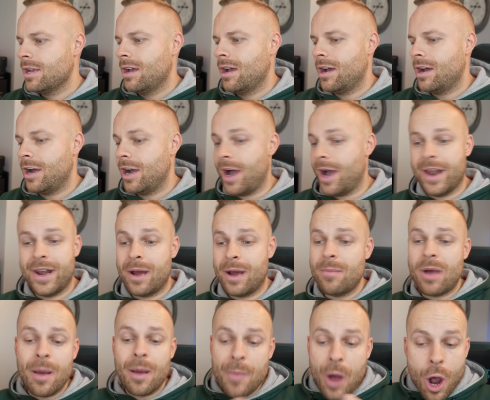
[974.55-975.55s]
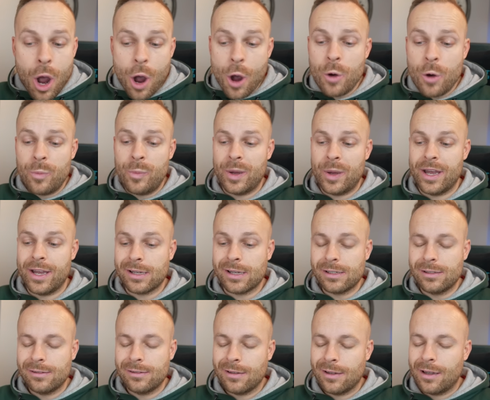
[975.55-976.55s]
And I'm
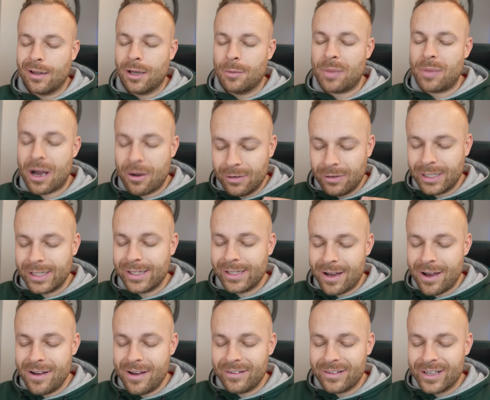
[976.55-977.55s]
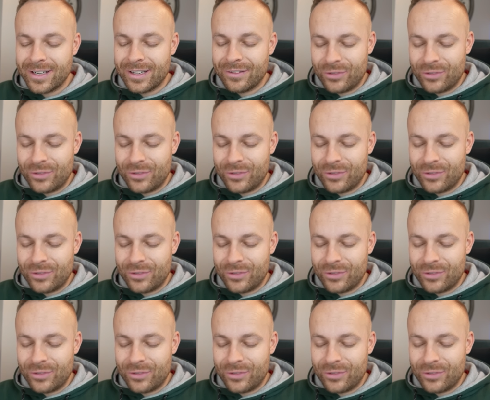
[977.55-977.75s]
hoping, Paulina,